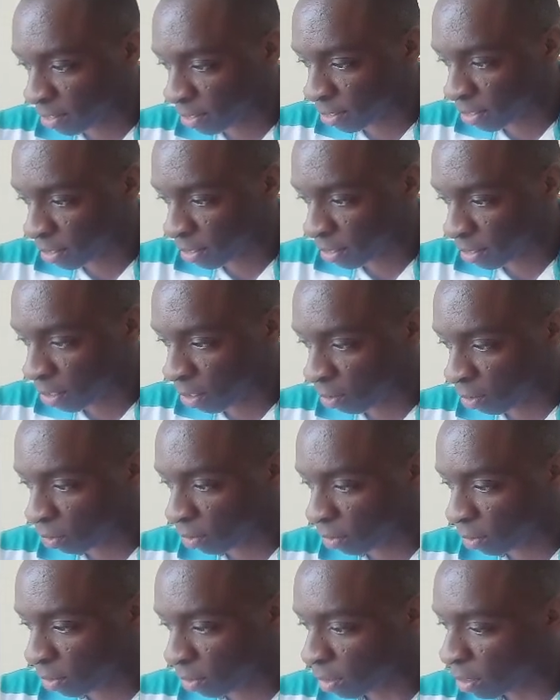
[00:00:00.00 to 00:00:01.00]
Oh,
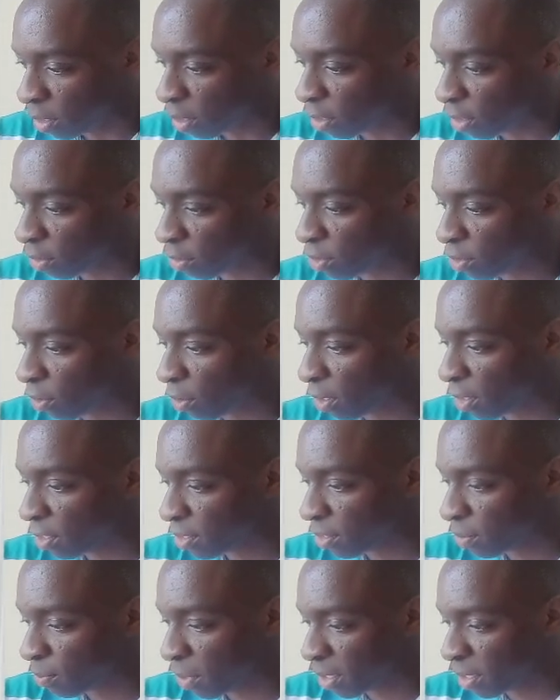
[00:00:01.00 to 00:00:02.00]
not coins, but
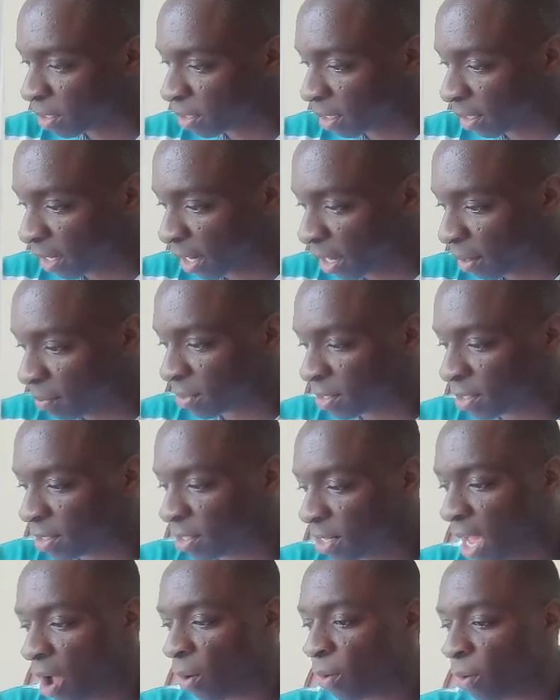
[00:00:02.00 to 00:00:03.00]
grams now.
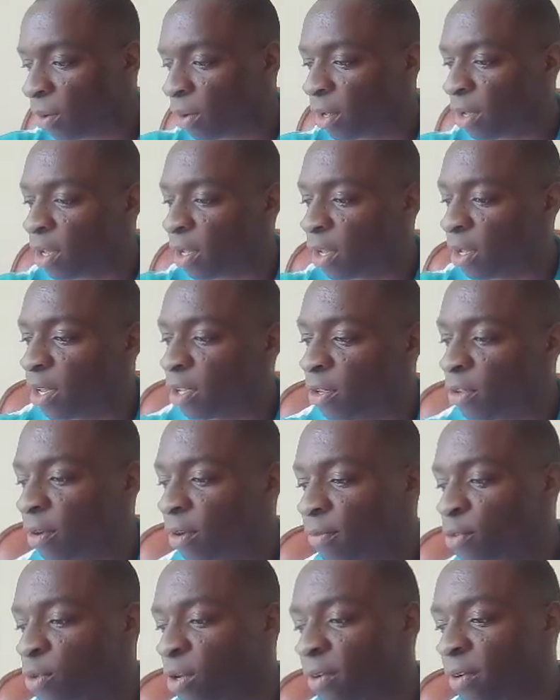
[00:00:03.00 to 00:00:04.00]
You have
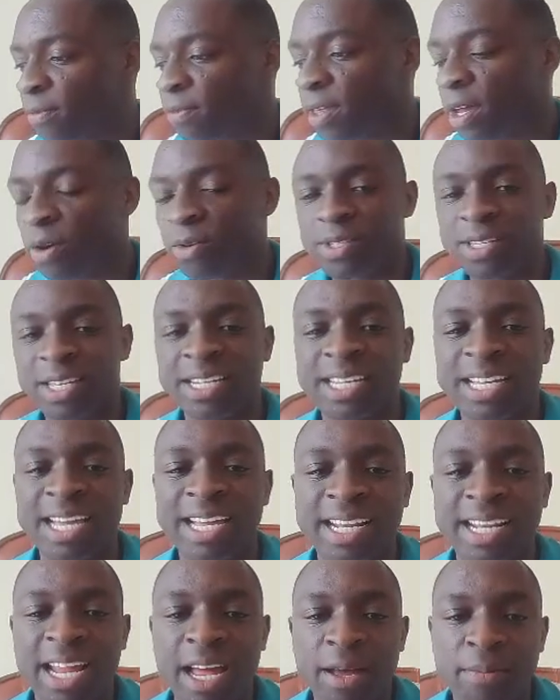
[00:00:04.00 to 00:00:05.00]
12,000
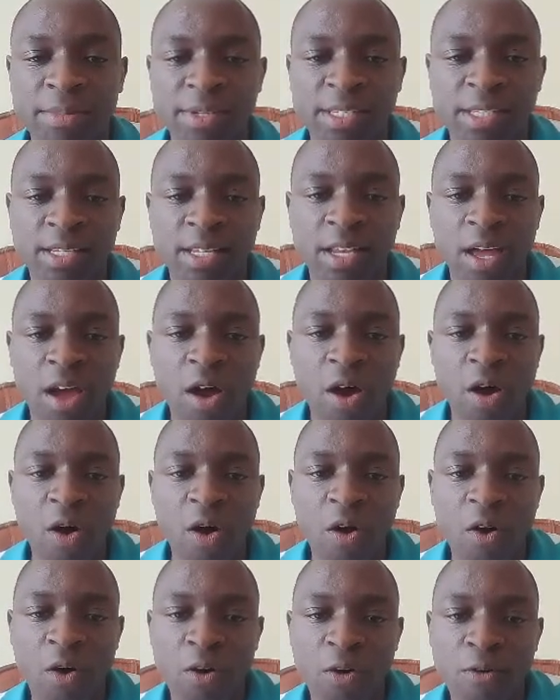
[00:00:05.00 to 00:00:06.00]
grams of
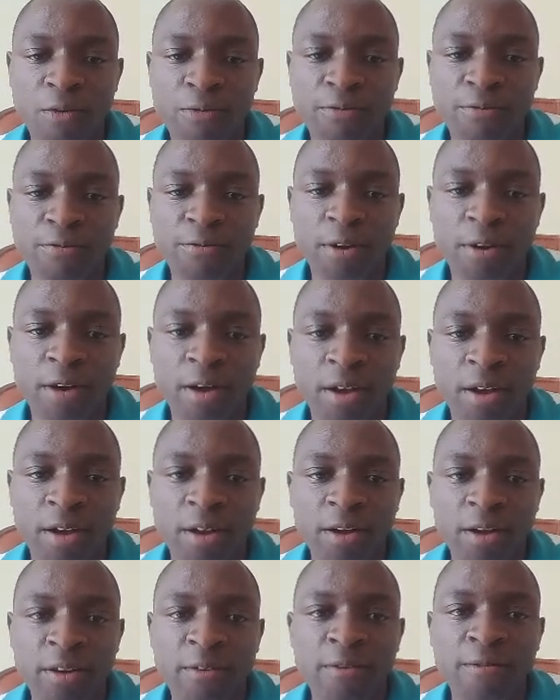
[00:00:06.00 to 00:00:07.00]

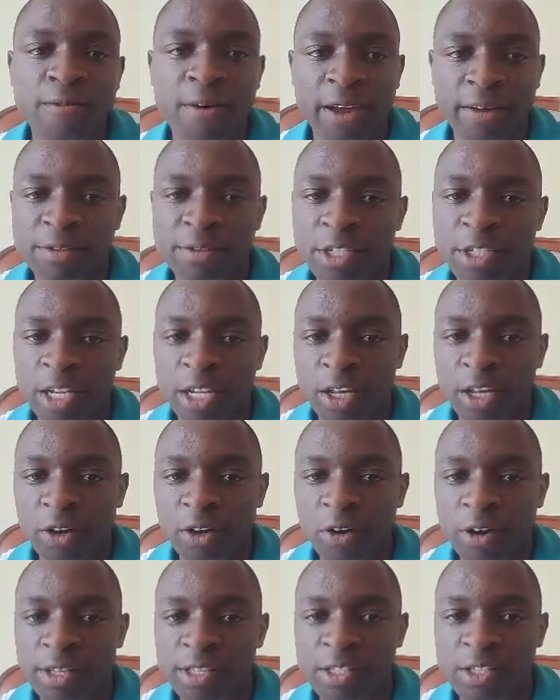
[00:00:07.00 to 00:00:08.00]
5 shilling coins.
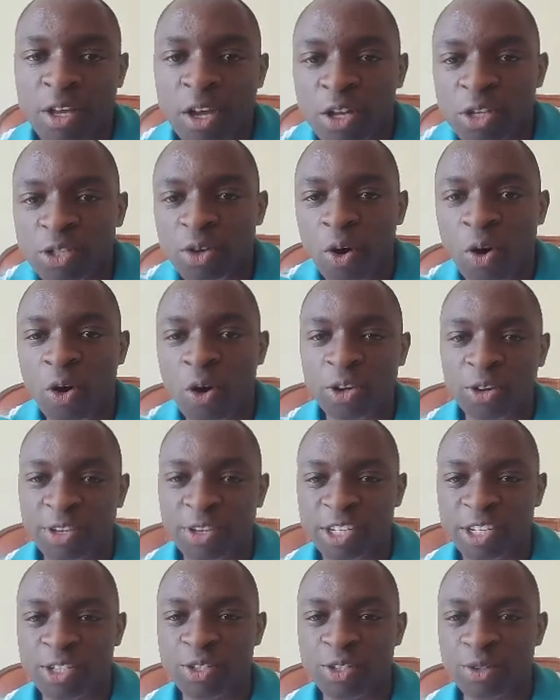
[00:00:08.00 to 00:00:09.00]
So all you need to
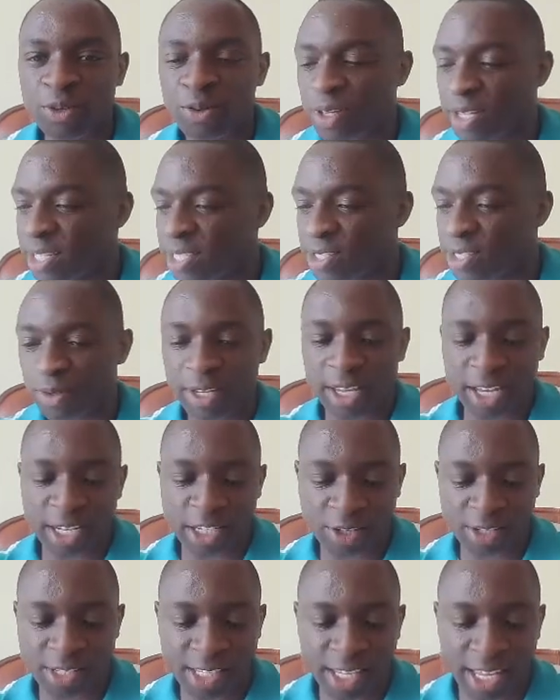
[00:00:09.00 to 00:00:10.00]
do is to get your
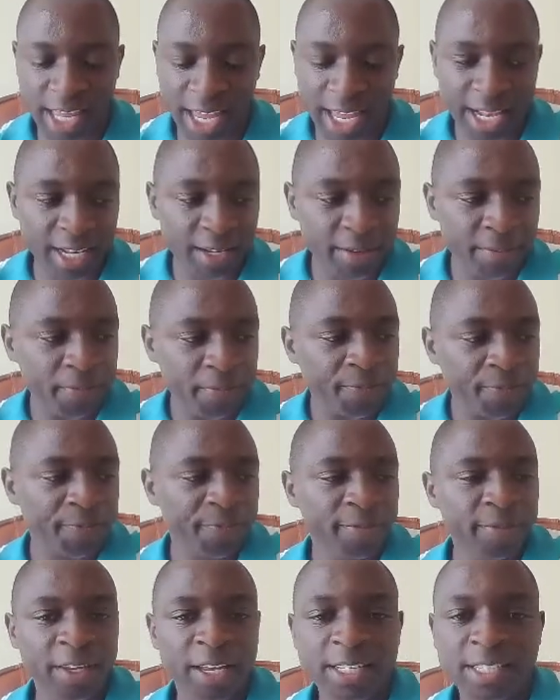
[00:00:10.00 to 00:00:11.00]
scale,
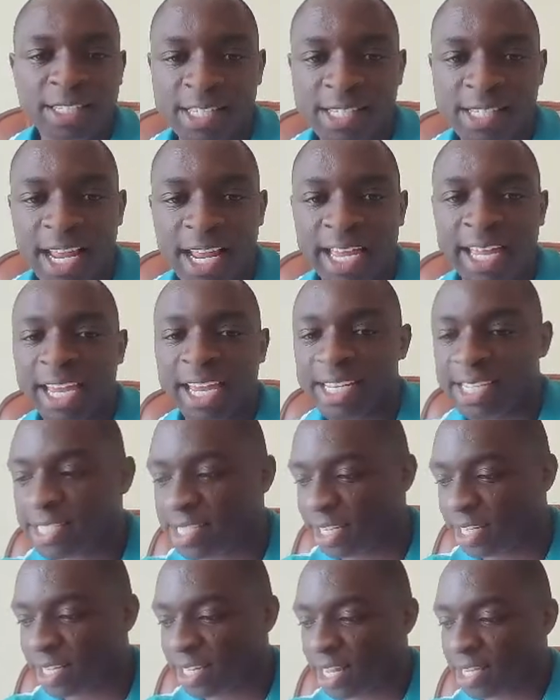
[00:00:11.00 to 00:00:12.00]
just like I did
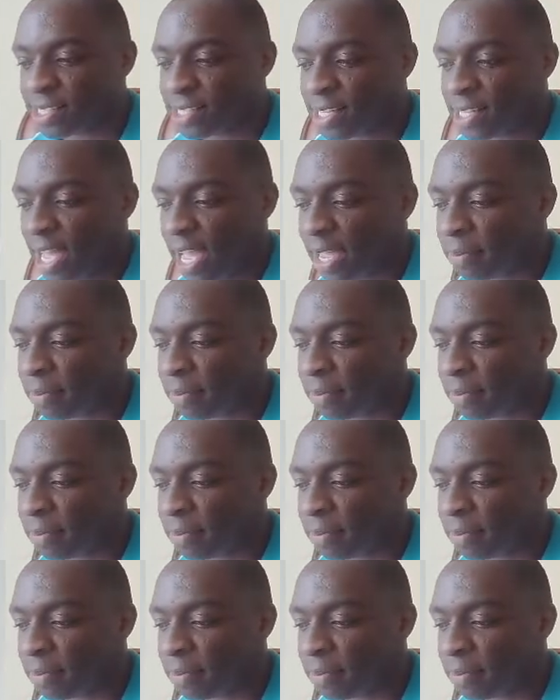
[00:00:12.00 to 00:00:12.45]
last time,